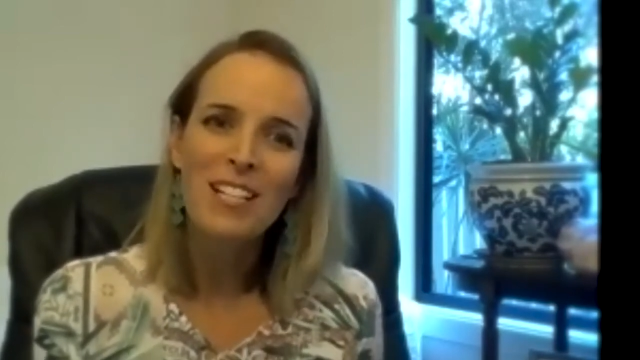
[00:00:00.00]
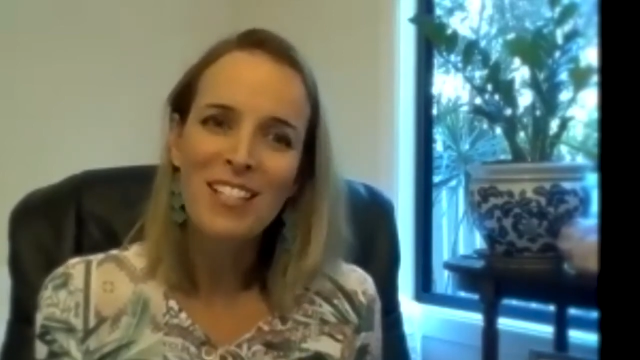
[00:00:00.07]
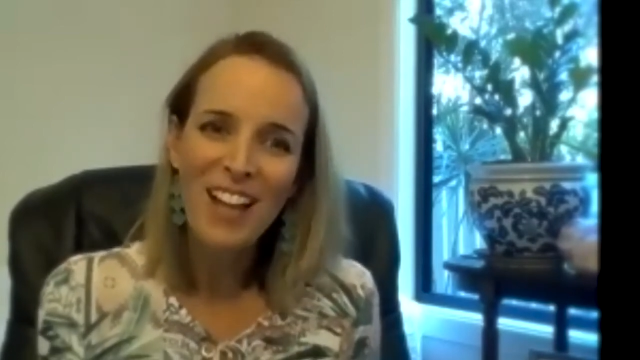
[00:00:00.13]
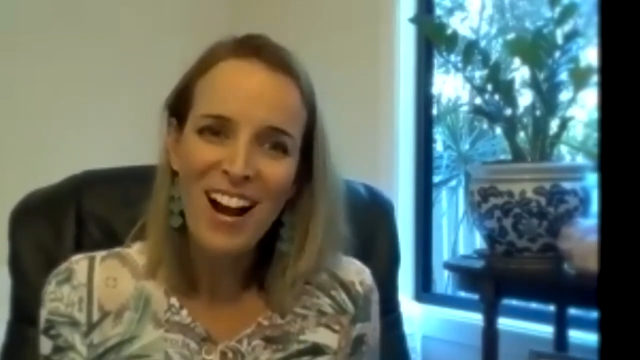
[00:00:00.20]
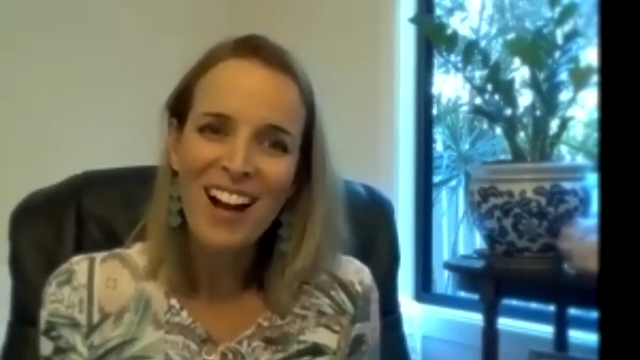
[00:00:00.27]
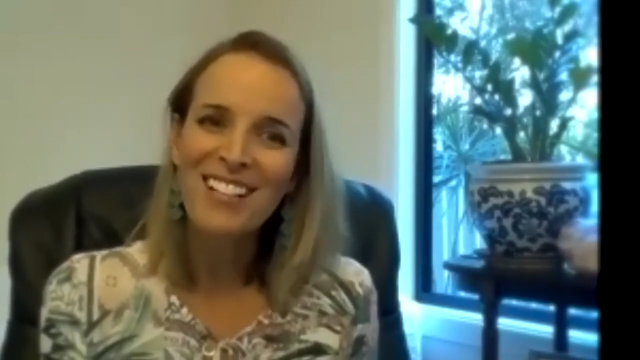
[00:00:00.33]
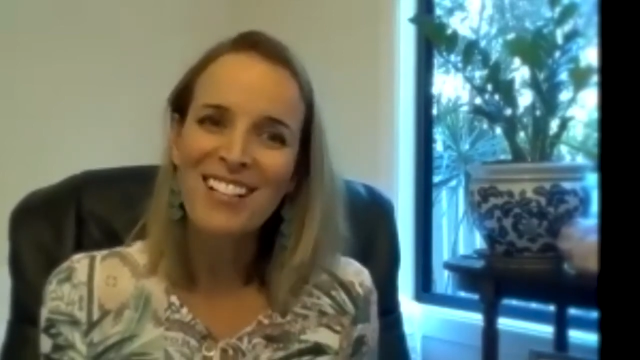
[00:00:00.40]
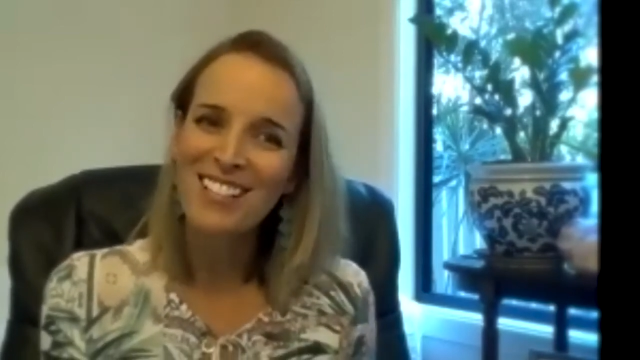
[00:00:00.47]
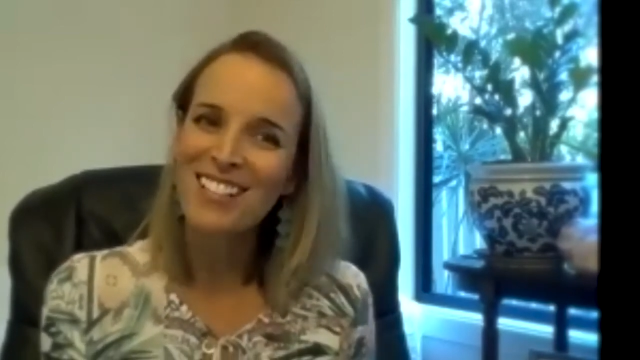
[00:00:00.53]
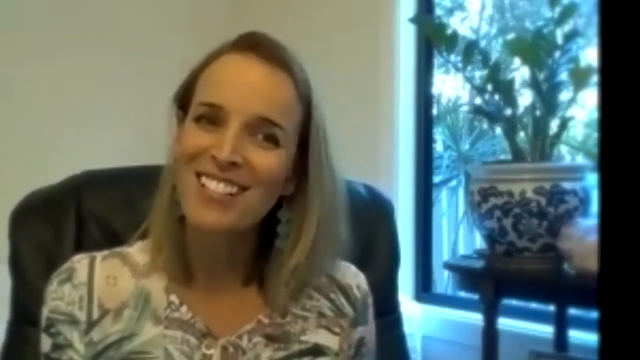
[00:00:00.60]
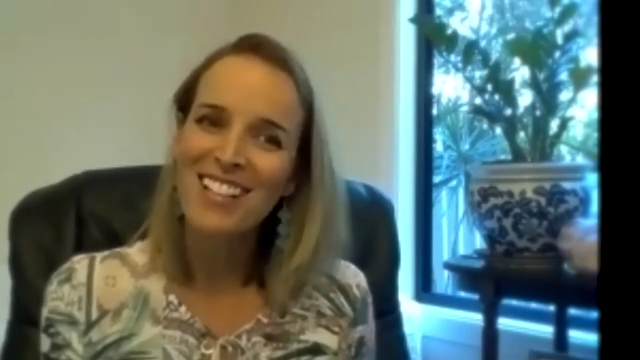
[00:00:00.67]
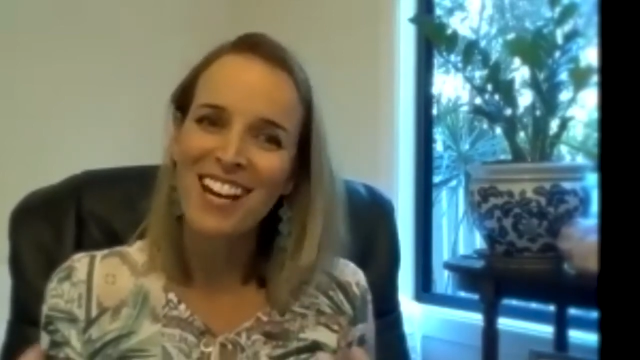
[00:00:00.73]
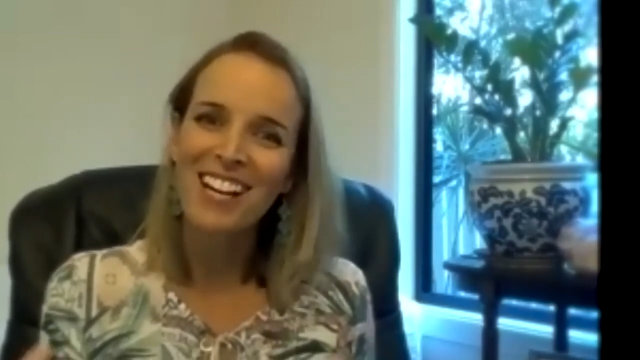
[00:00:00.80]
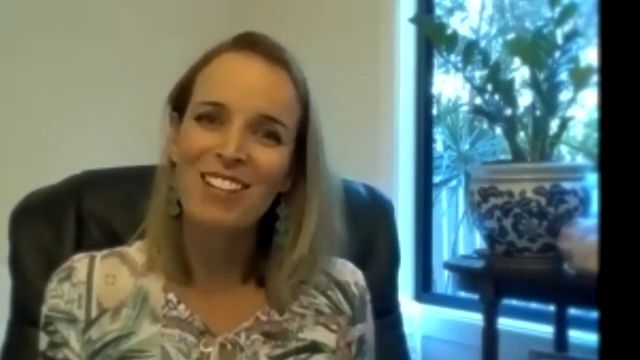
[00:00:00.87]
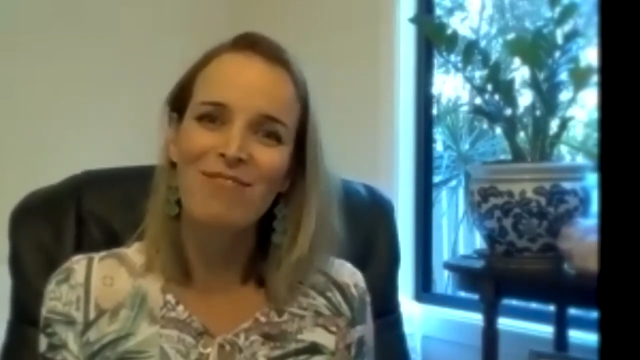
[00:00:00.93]
starting to
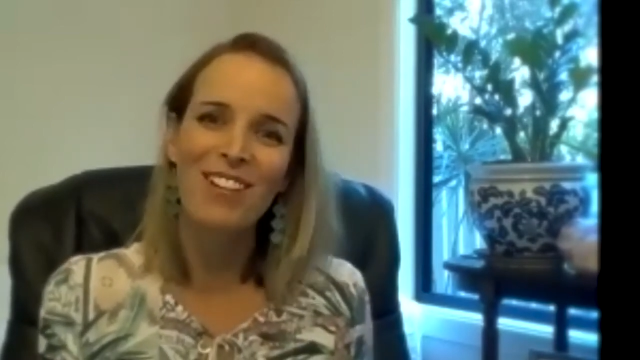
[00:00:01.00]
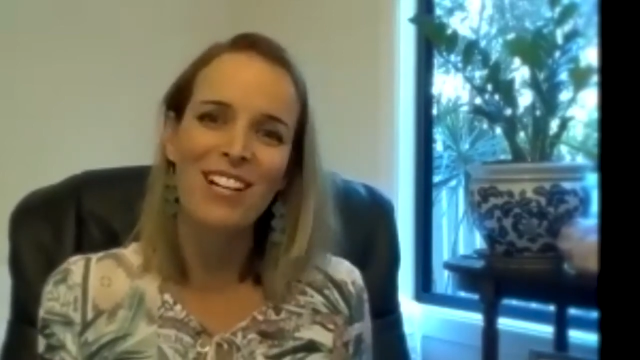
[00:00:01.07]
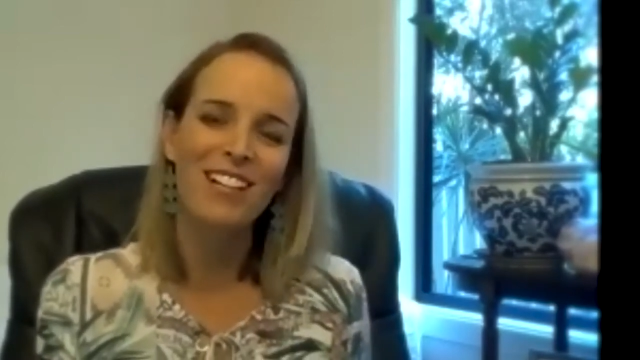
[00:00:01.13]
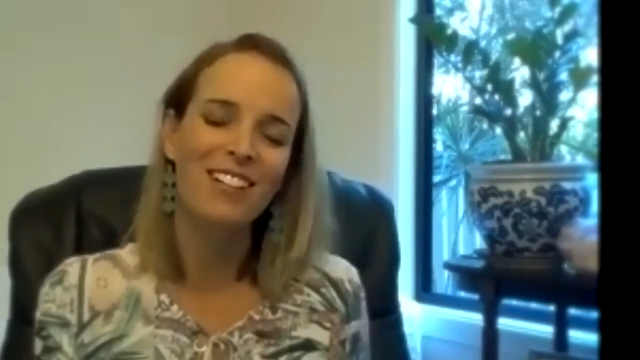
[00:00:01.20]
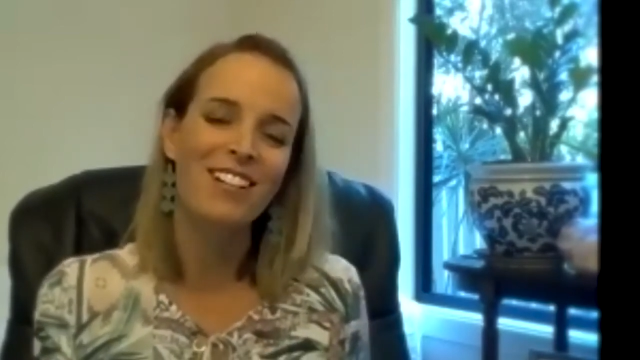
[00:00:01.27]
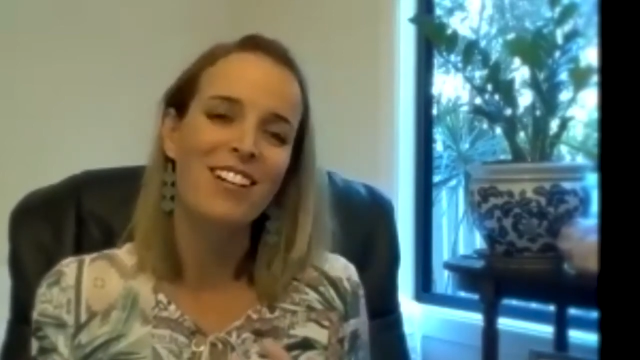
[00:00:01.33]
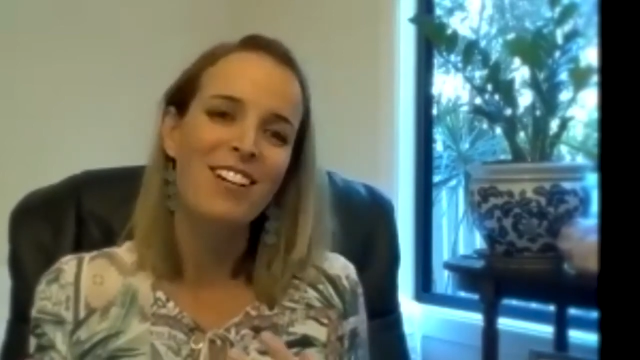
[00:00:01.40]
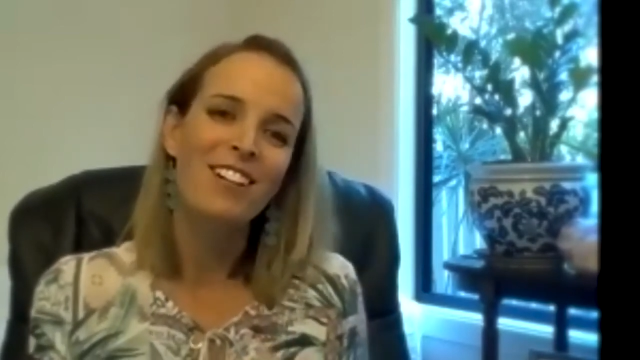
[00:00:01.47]
take better